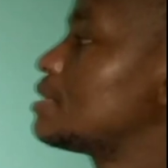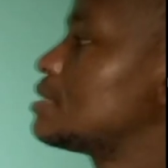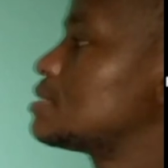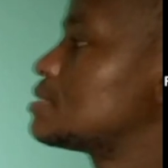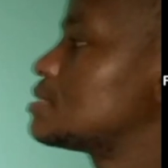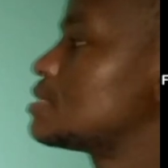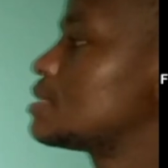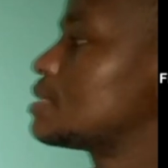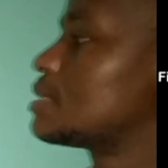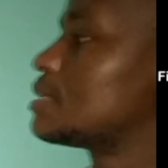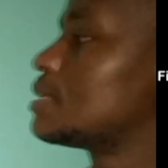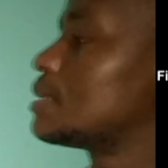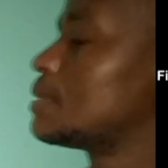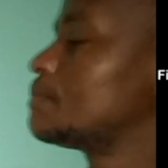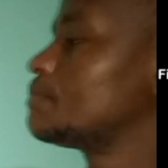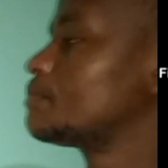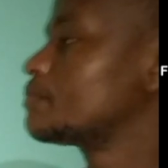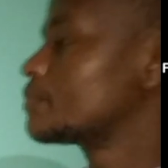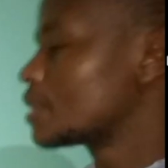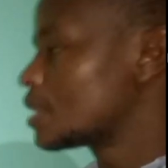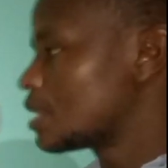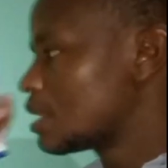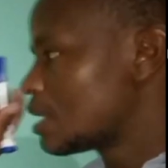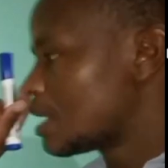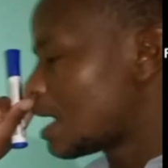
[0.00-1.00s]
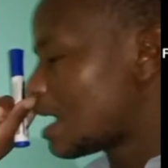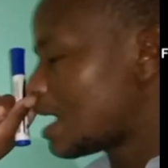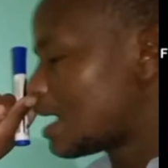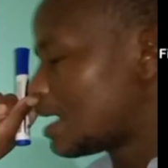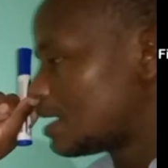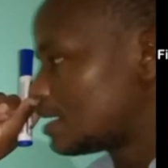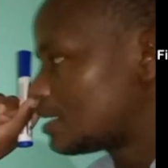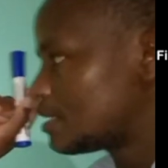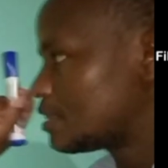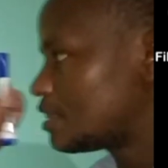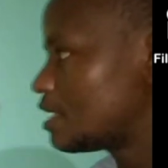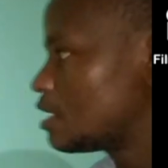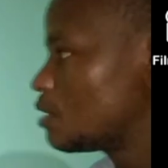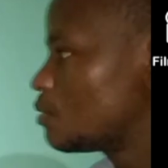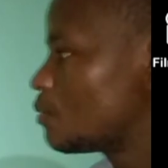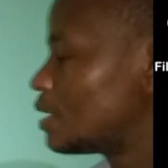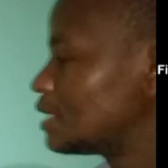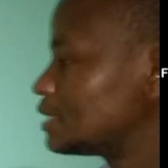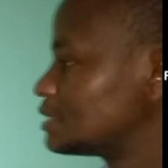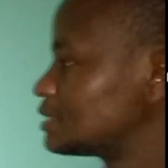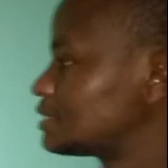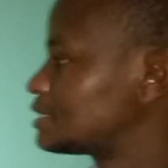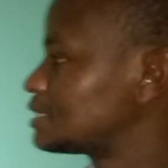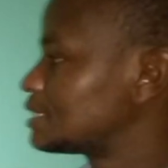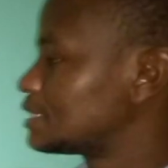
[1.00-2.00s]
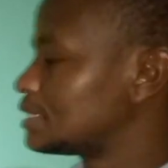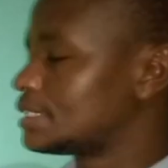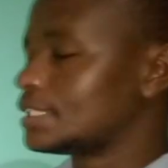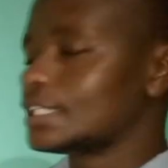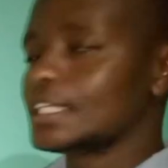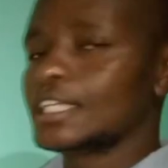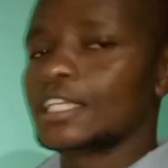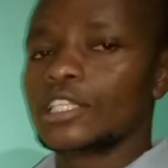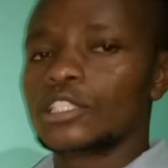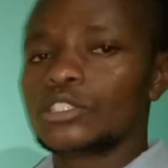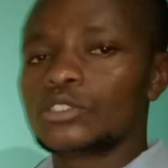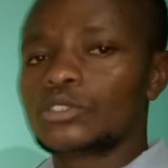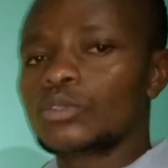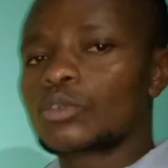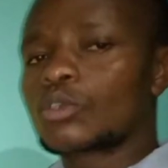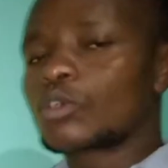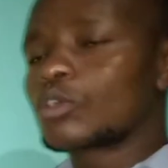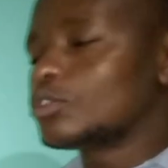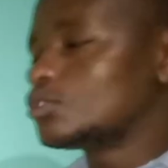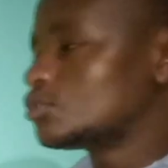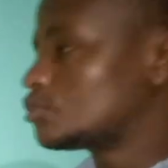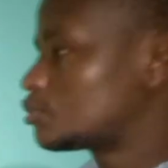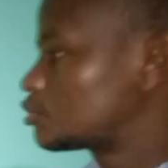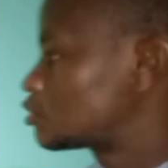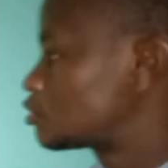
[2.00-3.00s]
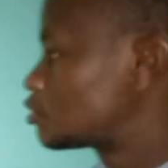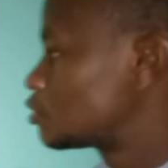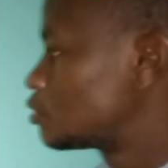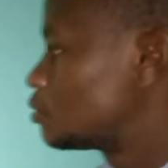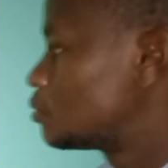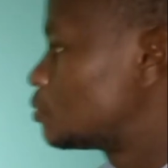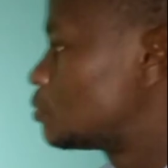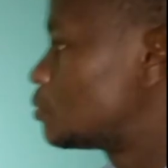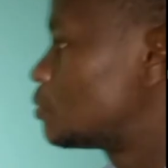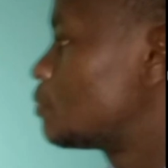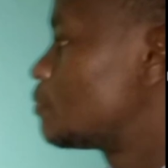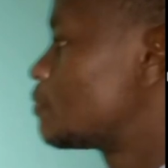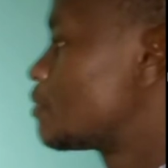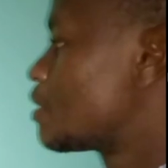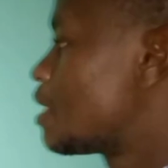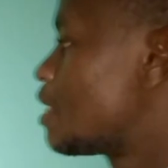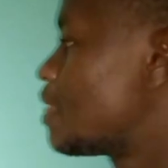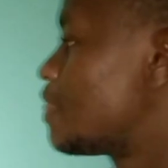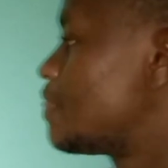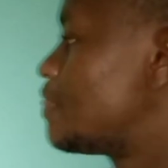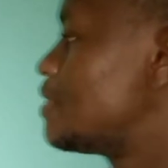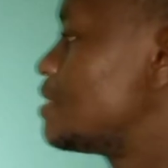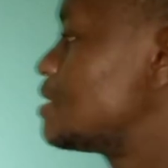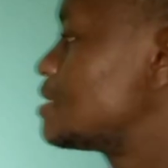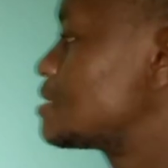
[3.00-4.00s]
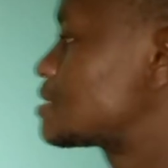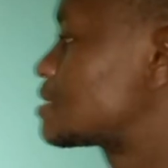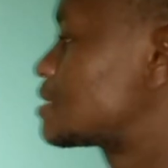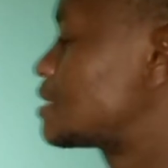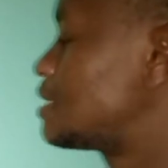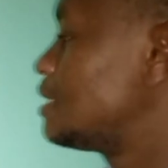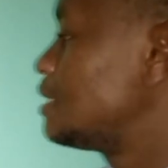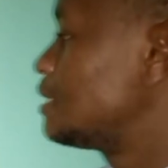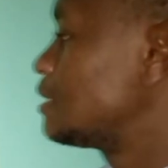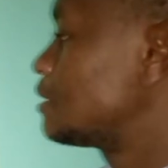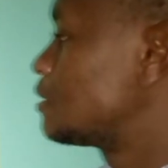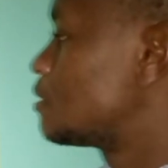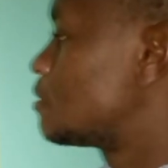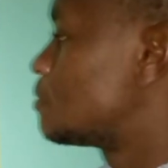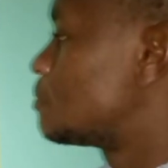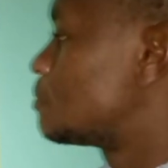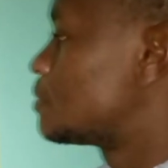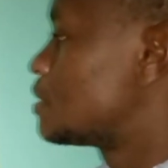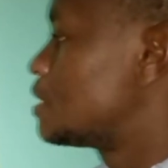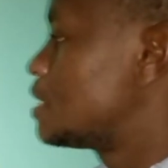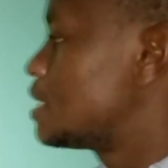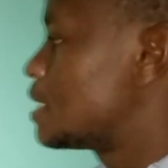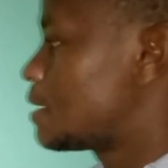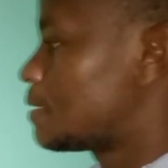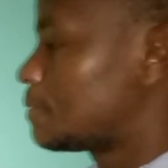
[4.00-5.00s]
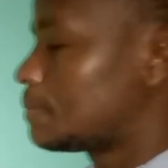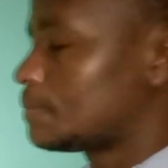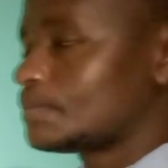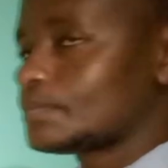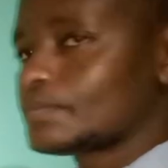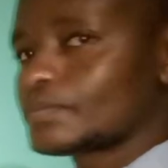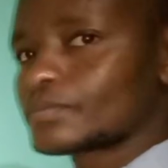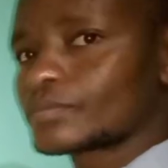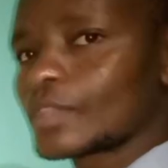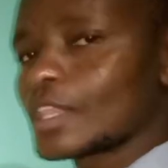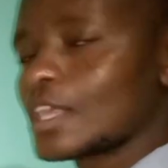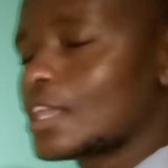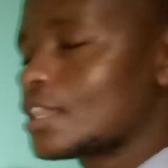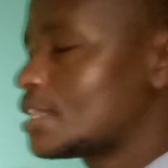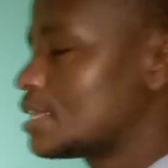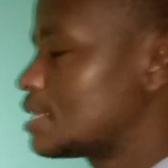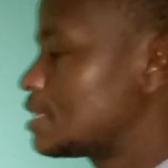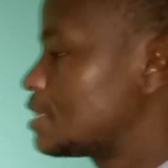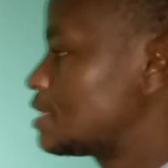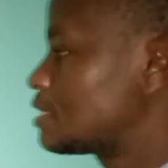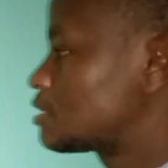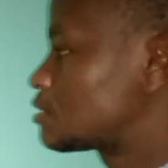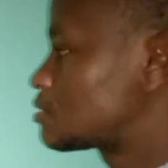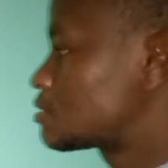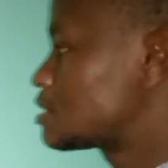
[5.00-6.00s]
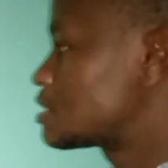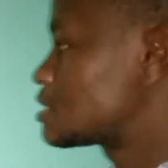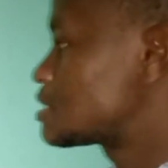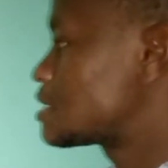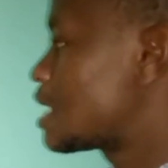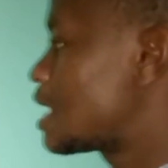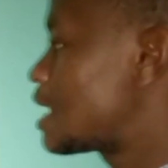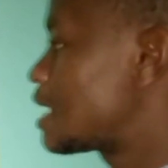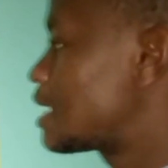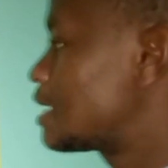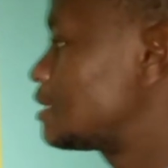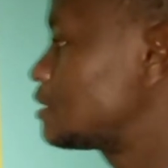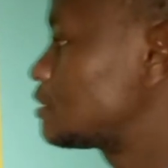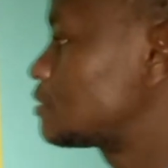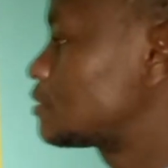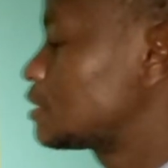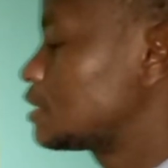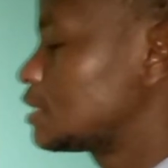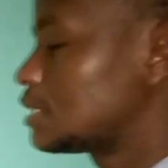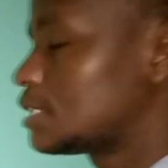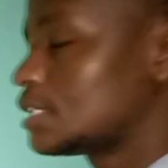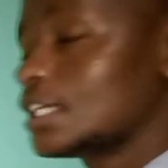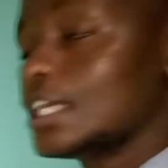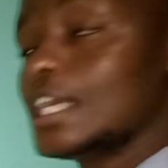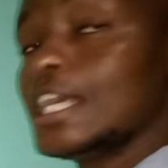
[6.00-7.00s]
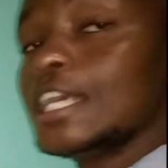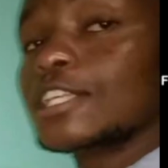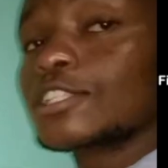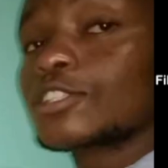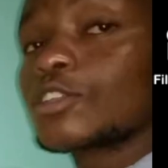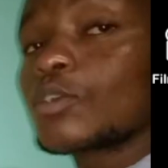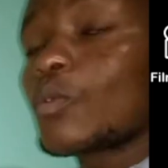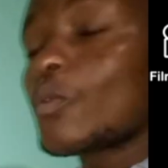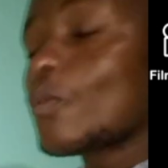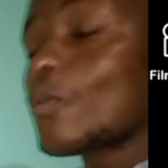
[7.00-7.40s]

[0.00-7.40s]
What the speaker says: this area and they wanted to control this kingdom here, the trans-Saharan trade. So